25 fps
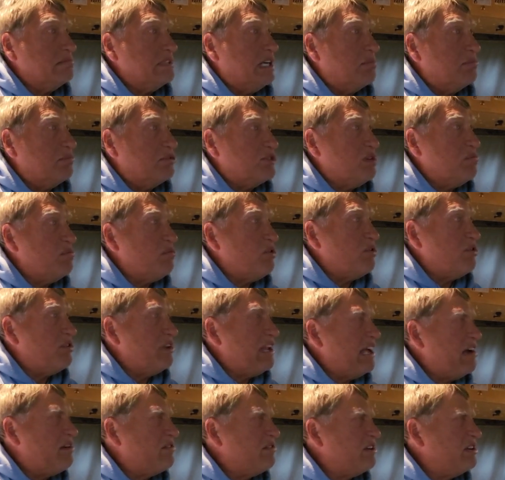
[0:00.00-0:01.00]
I'm somewhere
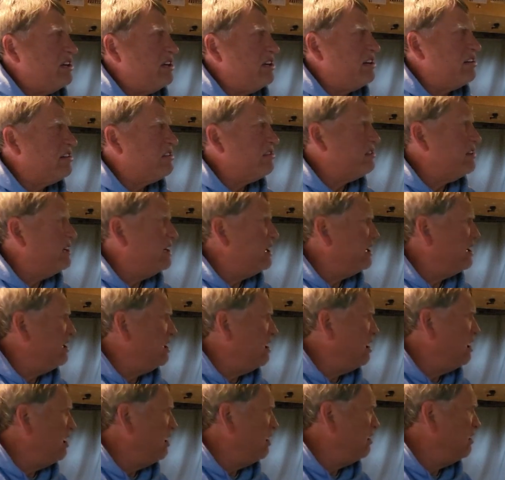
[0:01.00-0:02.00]
down here
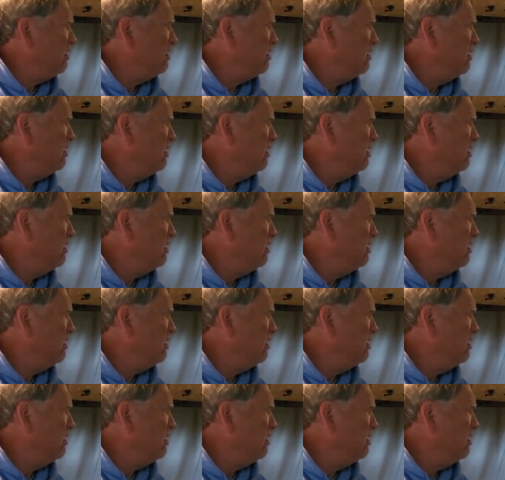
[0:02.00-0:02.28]
in, I